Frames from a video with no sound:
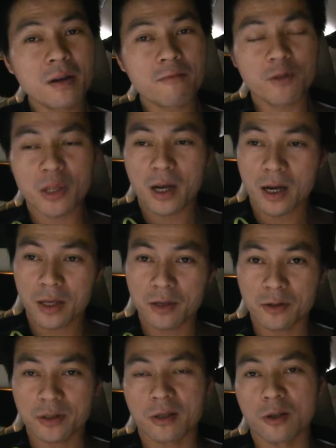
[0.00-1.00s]
when I had
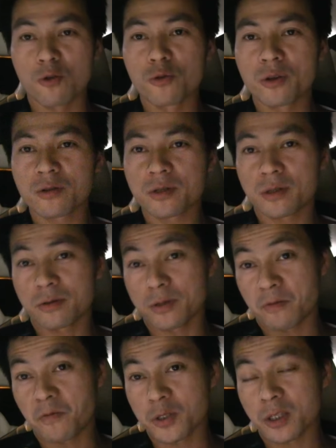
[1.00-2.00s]
those loaners,
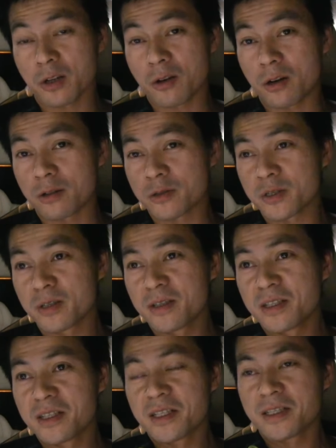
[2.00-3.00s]
those fossil cars,
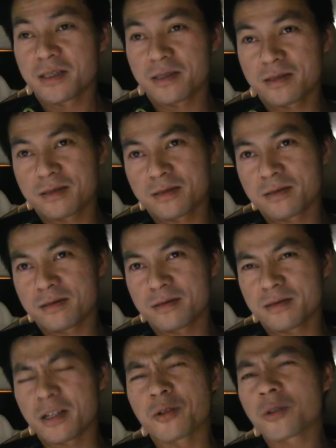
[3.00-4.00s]

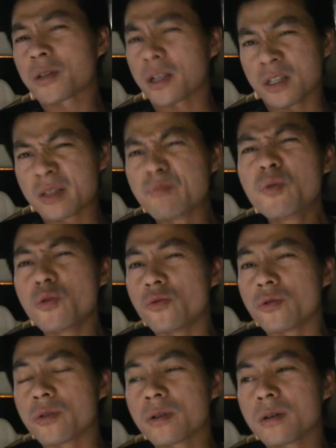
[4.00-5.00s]
they are not that
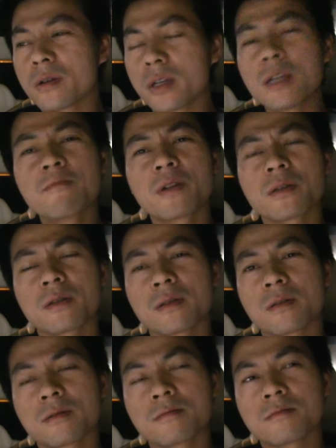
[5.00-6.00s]
smooth.
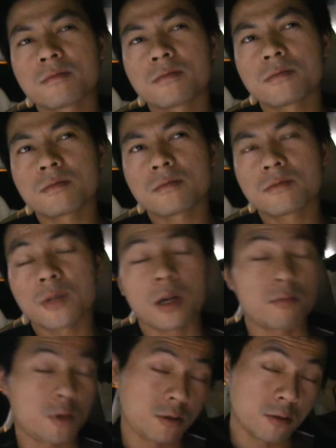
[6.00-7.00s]
Even, well,
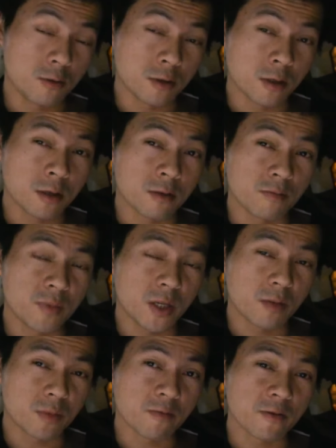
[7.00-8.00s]
I'm going to lose a lot of B
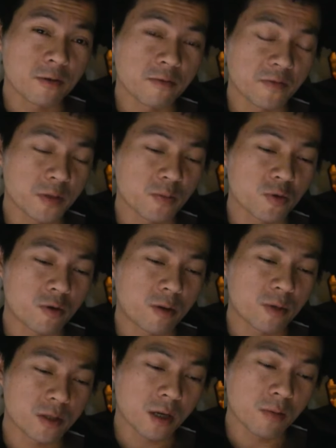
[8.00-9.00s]
M W
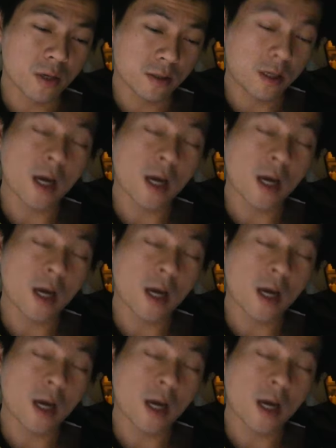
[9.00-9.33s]
subscribers now, but